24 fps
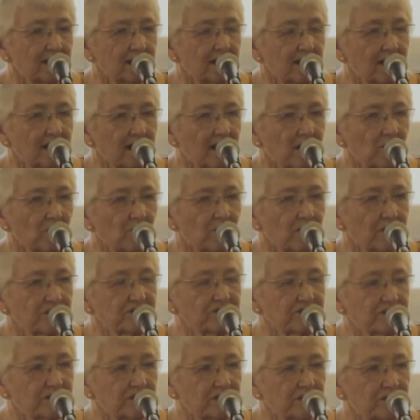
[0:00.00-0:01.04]
and I
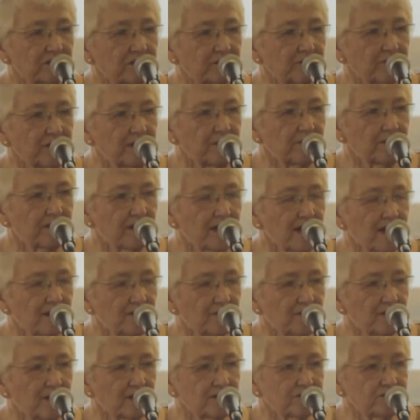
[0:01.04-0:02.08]
watch the young people out
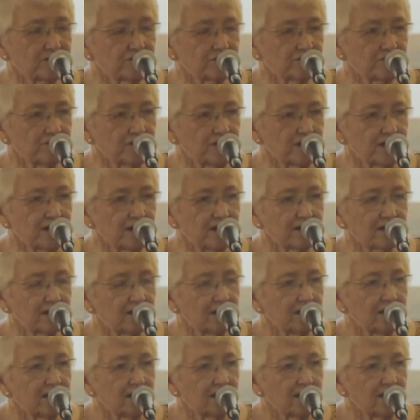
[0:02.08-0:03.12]
on our street.
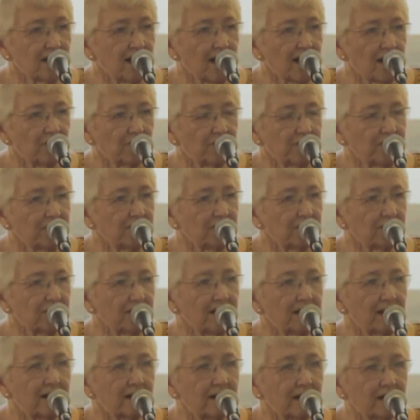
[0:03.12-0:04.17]
I would
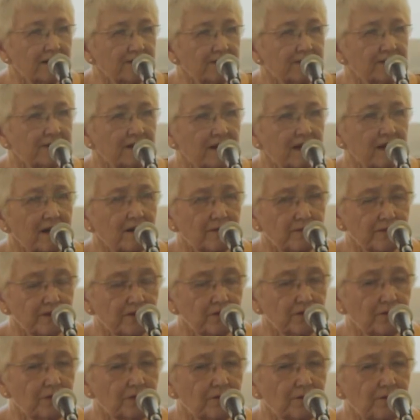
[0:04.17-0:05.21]
dearly love
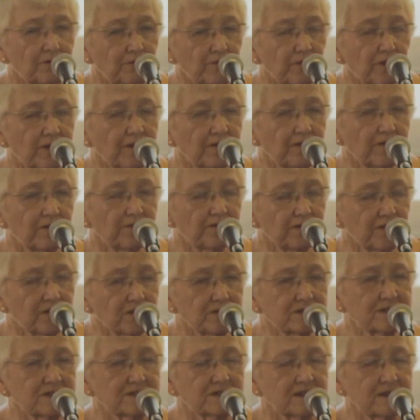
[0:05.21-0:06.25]
to, one of the
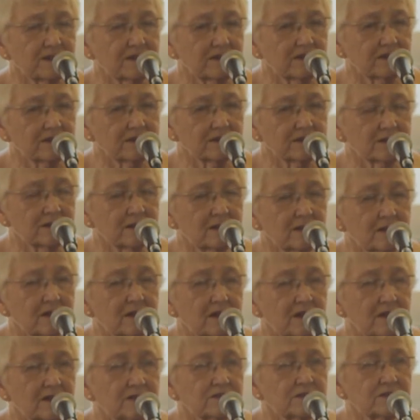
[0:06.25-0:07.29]
first things
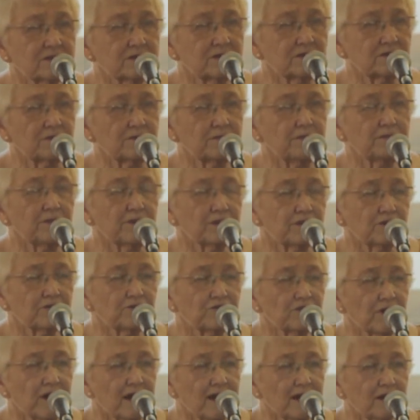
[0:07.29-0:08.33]
is to put a
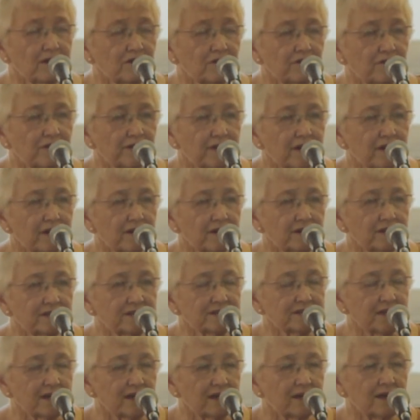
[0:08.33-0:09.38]
track over there and
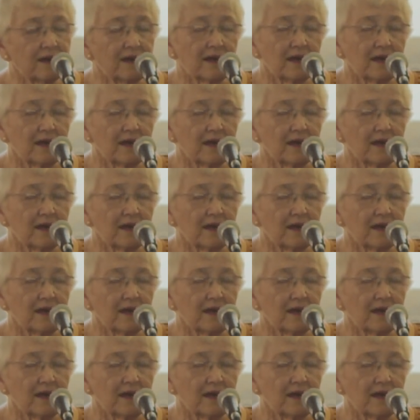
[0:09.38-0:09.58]
say,